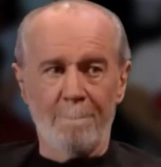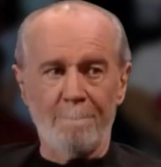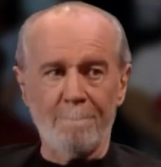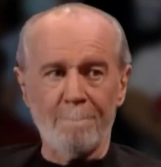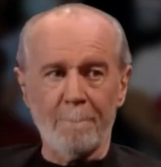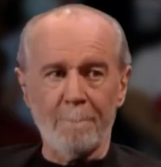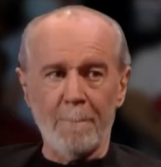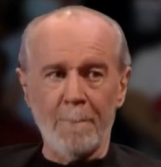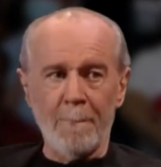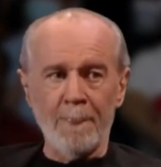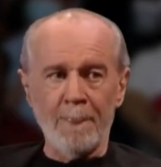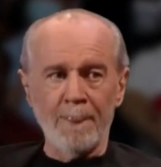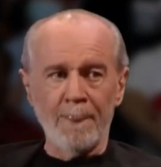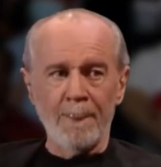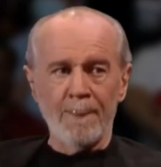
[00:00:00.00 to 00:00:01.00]

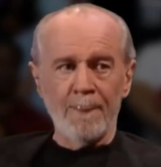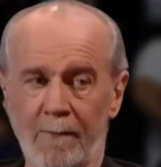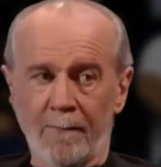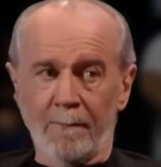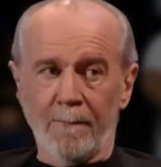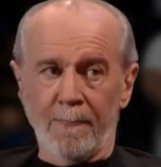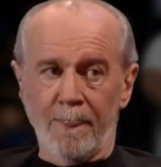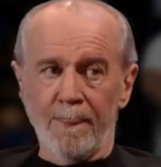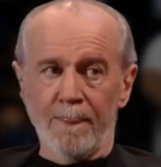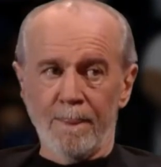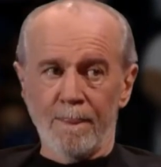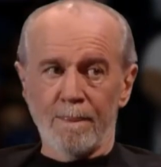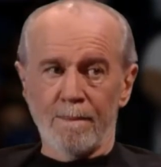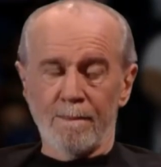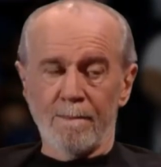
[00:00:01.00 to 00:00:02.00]

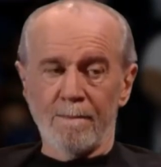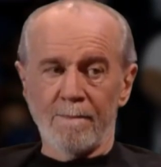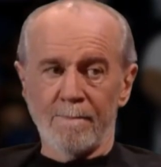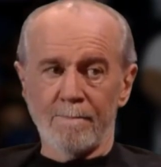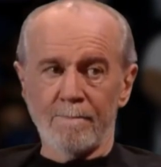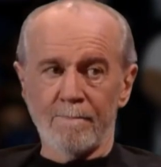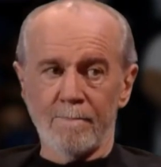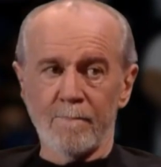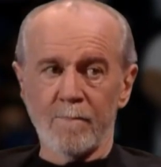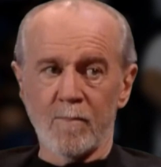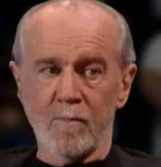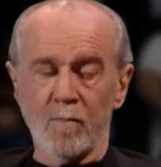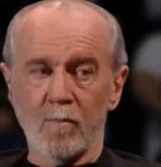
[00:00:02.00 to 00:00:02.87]
Nobody speaks.